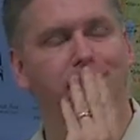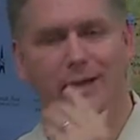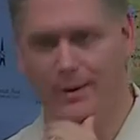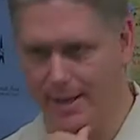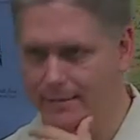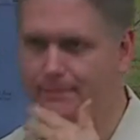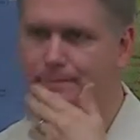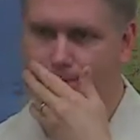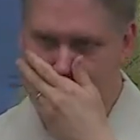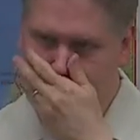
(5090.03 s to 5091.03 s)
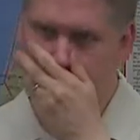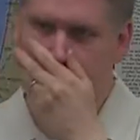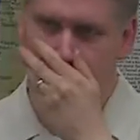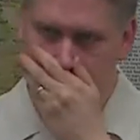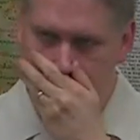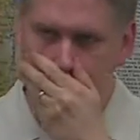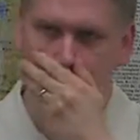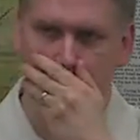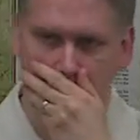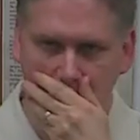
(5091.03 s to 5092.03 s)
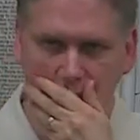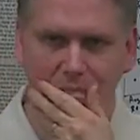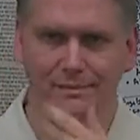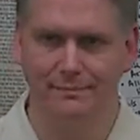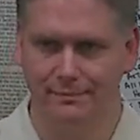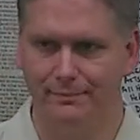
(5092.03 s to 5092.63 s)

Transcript: Oh, yeah. Mem said, we are adopted in Christ.